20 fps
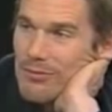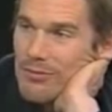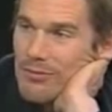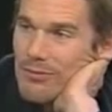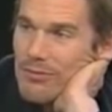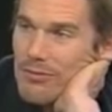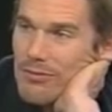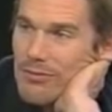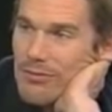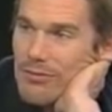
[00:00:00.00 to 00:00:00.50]
I don't
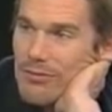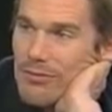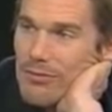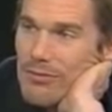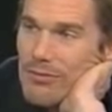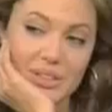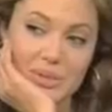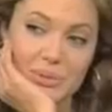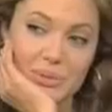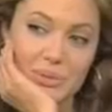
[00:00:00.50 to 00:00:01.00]
read those
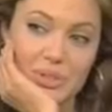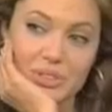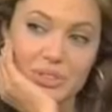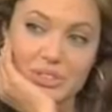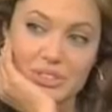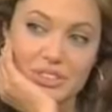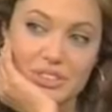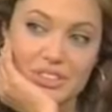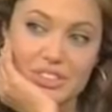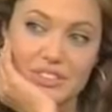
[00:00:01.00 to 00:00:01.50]
papers, and I don't
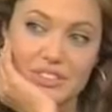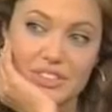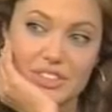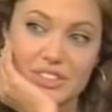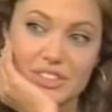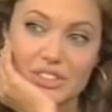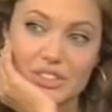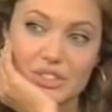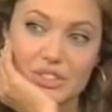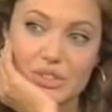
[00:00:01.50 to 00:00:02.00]
watch
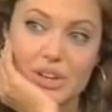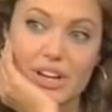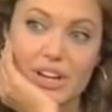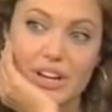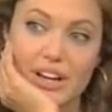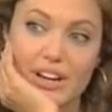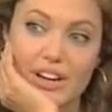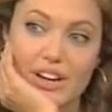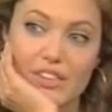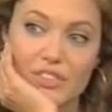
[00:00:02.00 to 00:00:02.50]
TV shows, so
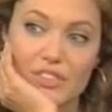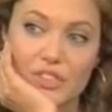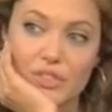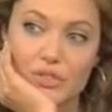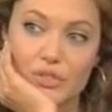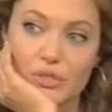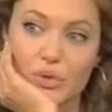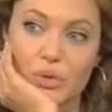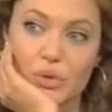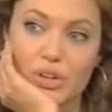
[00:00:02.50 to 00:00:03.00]
I
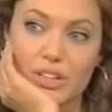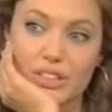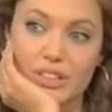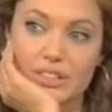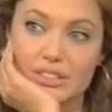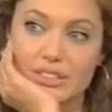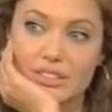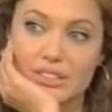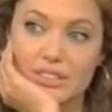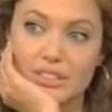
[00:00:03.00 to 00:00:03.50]
often
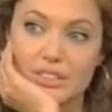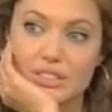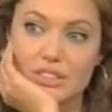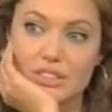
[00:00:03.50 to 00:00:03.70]
avoid